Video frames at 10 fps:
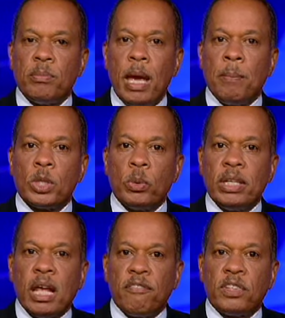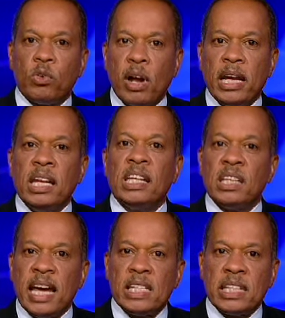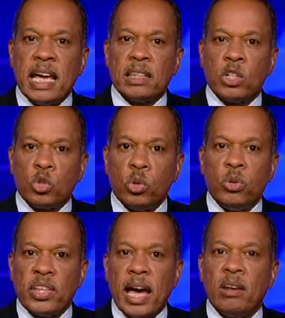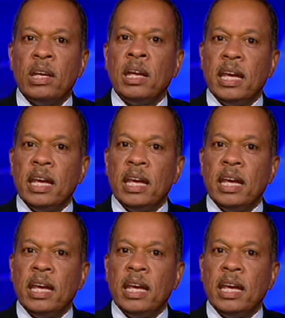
a debate between left and right, let's get the truth out.